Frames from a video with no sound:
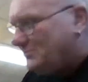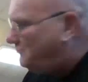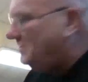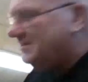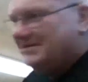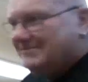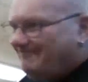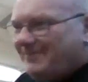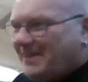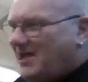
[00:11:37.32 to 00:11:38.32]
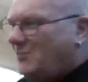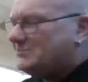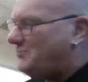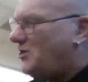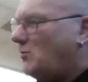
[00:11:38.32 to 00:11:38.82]
That was brilliant. That
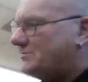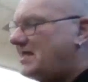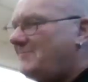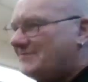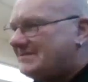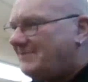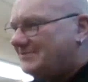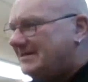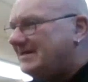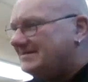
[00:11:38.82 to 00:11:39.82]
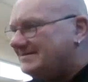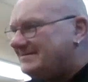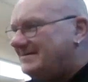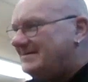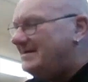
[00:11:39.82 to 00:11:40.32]
was brilliant. I was there for 7 years.